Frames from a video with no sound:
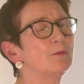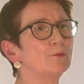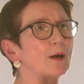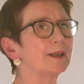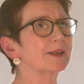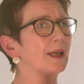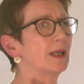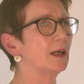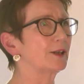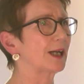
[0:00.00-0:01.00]
human rights
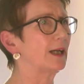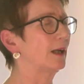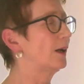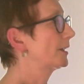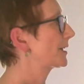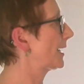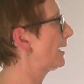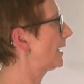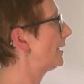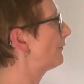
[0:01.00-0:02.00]
in our dialogues
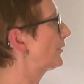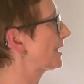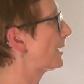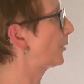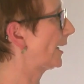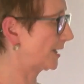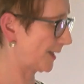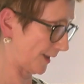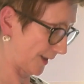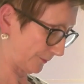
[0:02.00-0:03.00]
in everyday
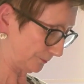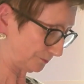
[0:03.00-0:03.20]
practices.